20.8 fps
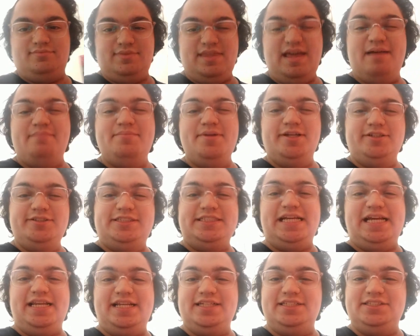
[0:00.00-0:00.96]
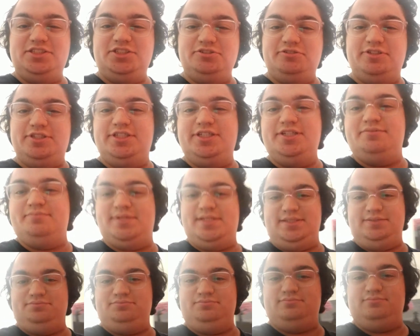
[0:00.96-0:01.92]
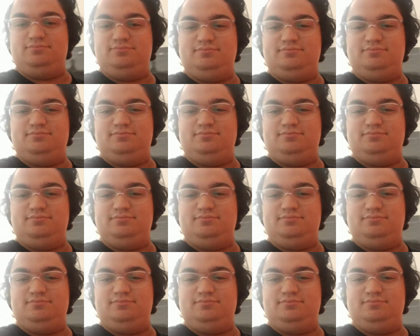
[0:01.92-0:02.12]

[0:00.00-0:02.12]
That mutated into a human.